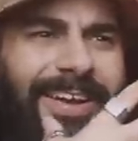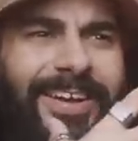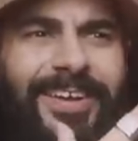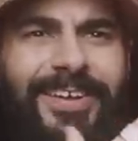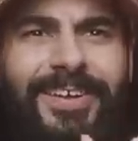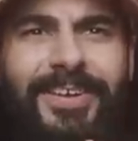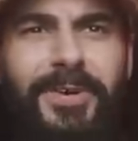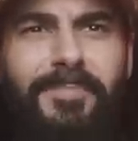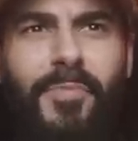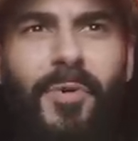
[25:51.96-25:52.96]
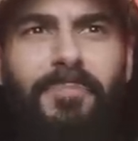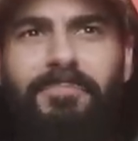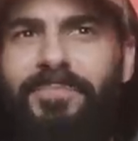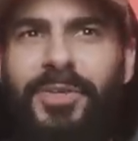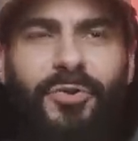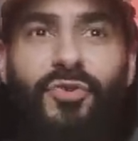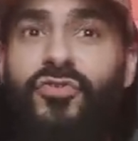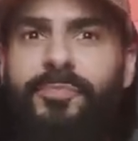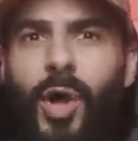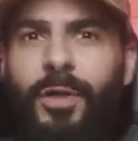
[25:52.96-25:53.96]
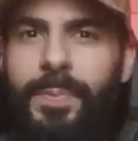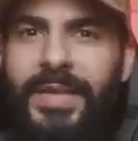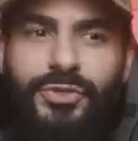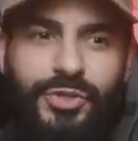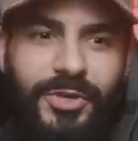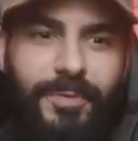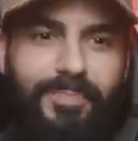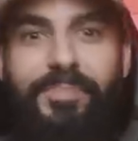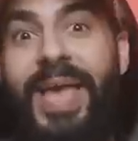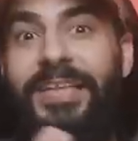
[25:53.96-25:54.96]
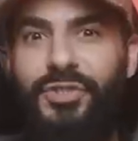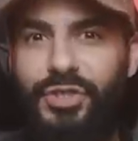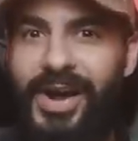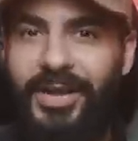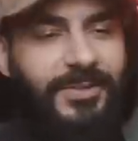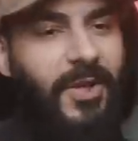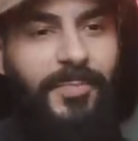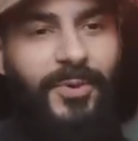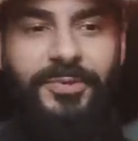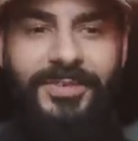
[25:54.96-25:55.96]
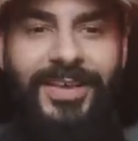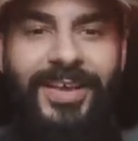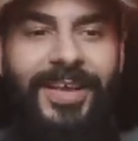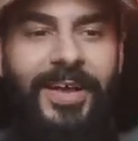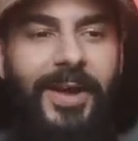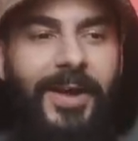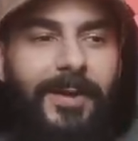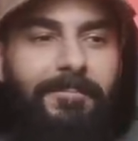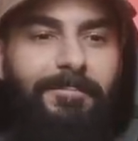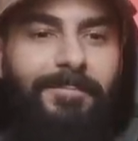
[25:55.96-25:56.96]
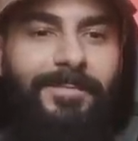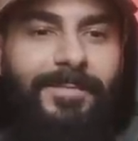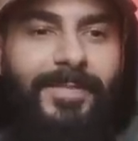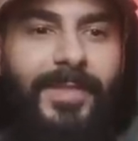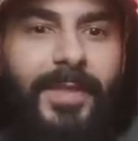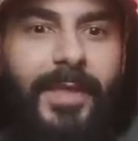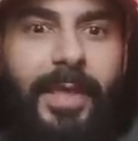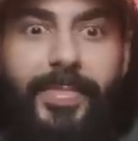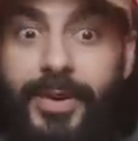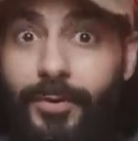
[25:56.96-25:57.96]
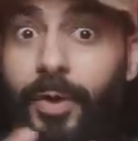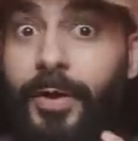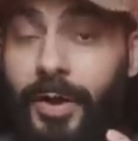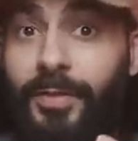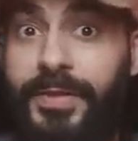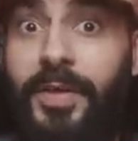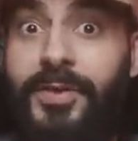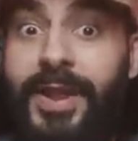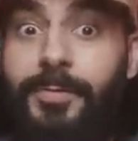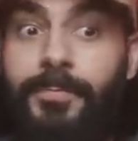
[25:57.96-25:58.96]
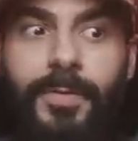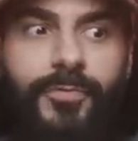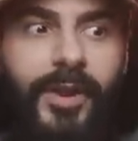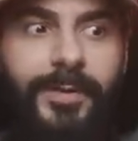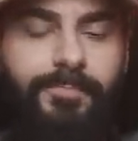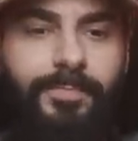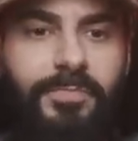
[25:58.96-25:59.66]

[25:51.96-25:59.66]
you know, goofball nature, man-child almost. And then on the other end, right,